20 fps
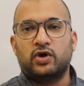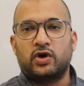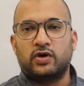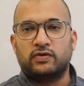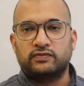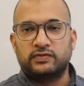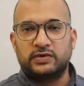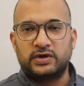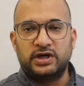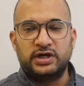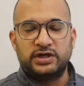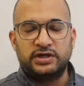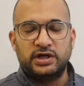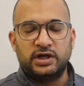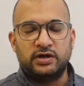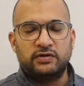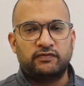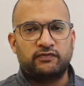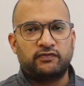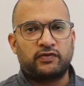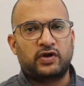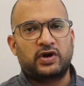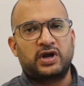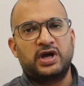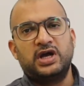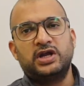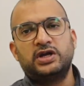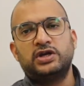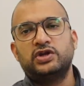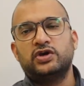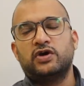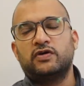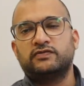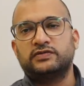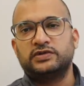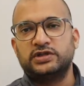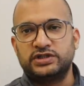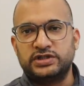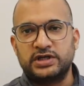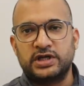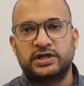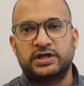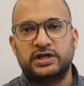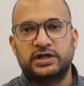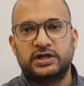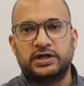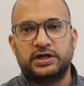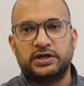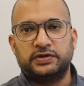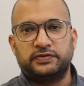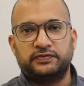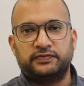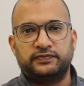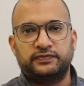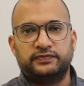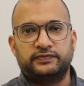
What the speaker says: of gradient for any of the general curve.